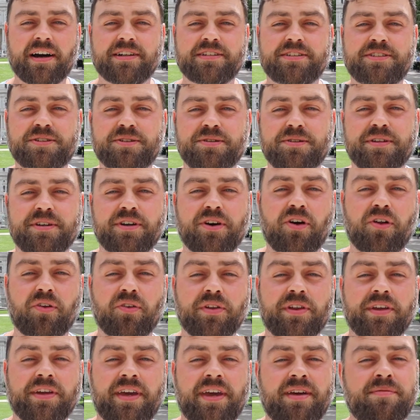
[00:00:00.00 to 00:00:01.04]
Julie
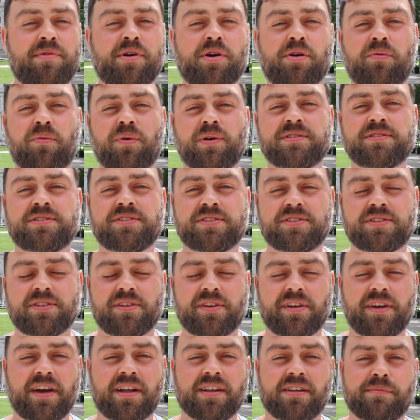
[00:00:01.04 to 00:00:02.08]
only came here once
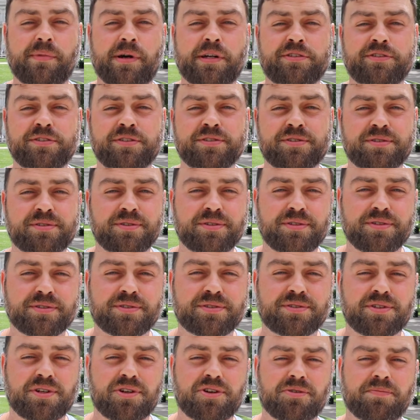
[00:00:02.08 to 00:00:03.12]
during elementary school,
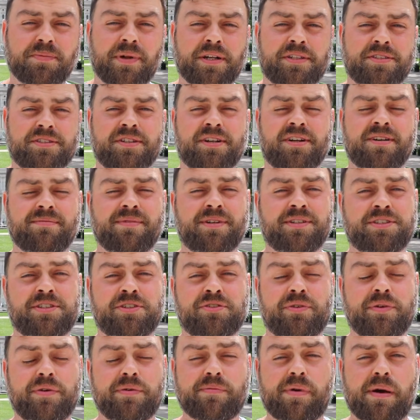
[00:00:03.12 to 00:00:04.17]
so I'm not sure how much
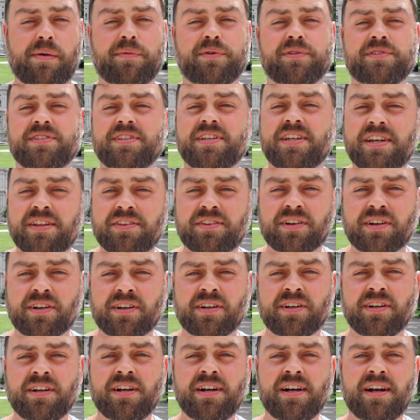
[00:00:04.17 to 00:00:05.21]
she remembers
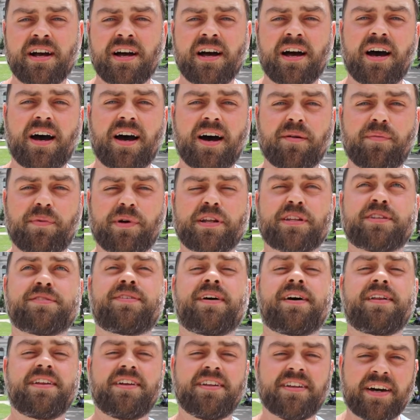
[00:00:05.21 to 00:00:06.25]
either. But it's
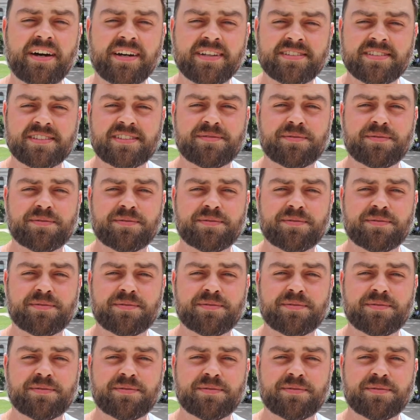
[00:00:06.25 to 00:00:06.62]
finally nice.